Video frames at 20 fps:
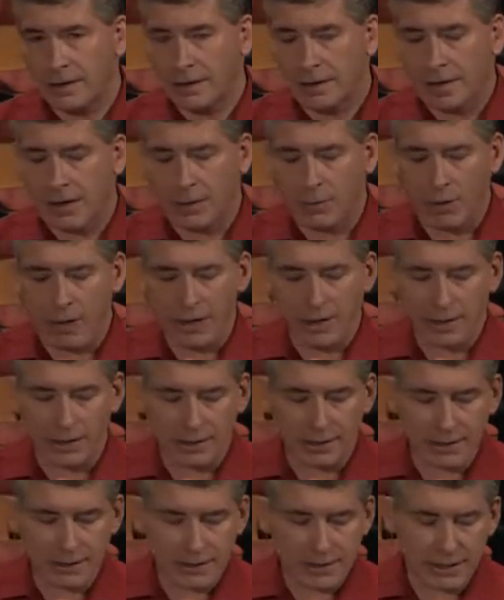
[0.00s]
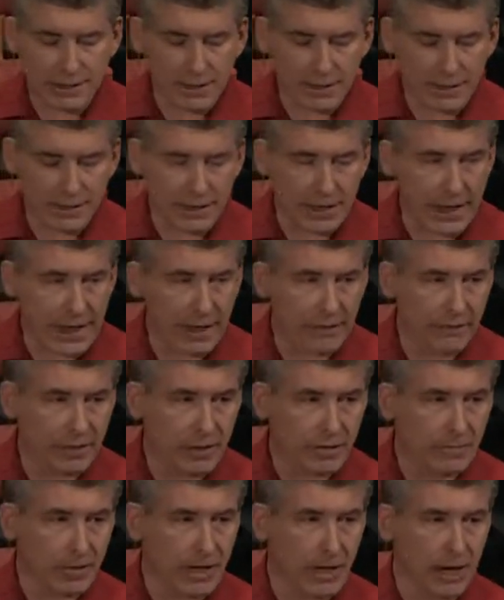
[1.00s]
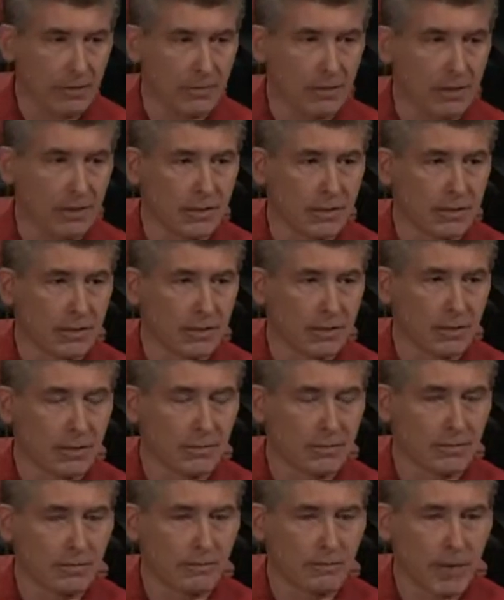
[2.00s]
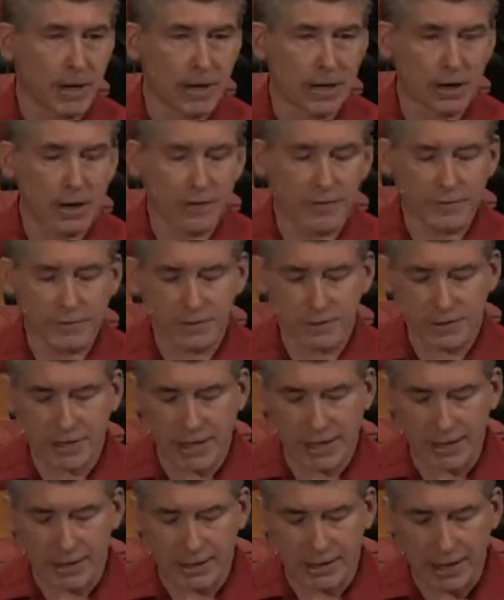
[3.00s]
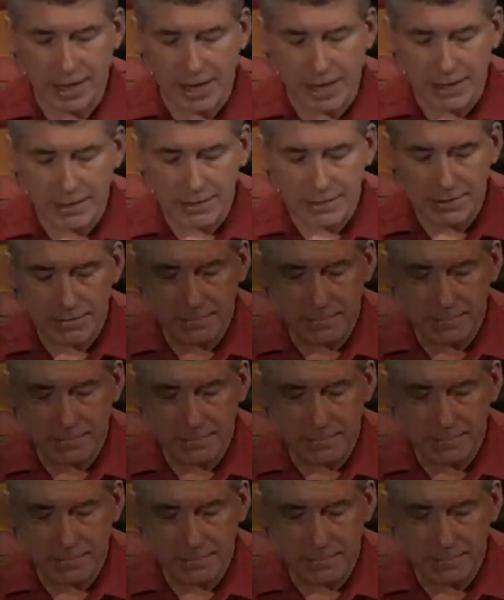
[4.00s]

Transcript: He went and enlisted in the Navy, became a petty officer second class,